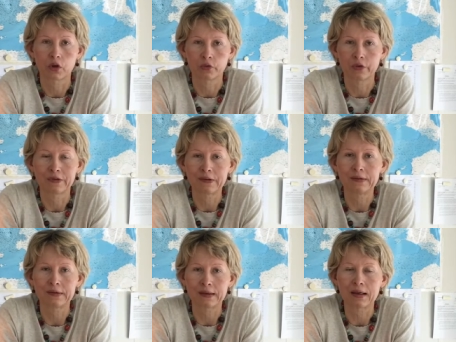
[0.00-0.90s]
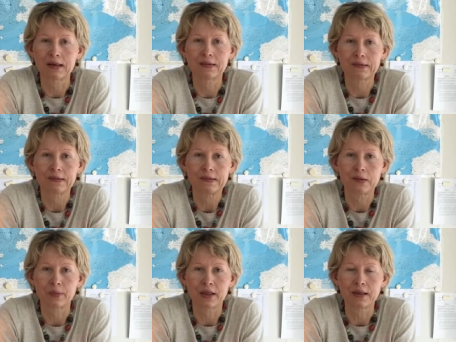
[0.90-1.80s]
of the CCJE and the
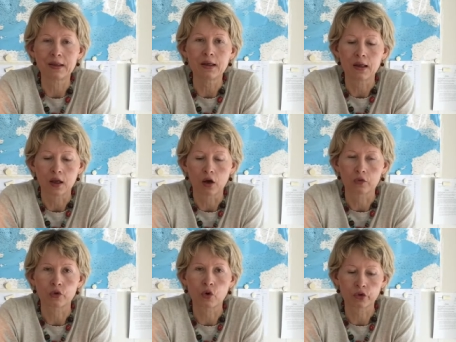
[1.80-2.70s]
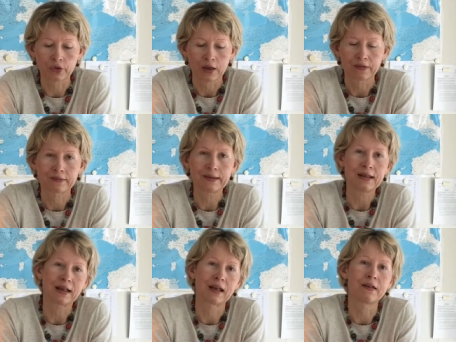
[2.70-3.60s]
CCPE, of course,
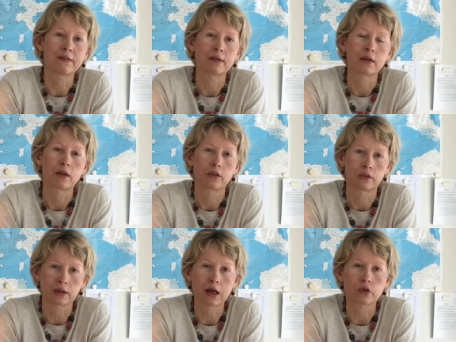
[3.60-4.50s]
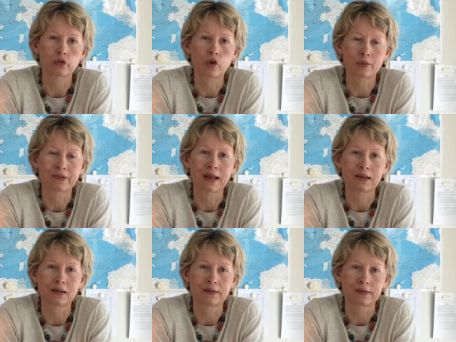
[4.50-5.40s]
seen against the Council of Europe
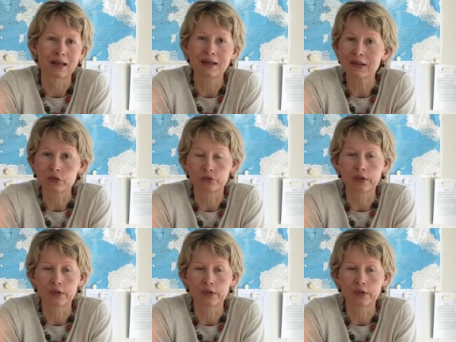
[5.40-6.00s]
standards in these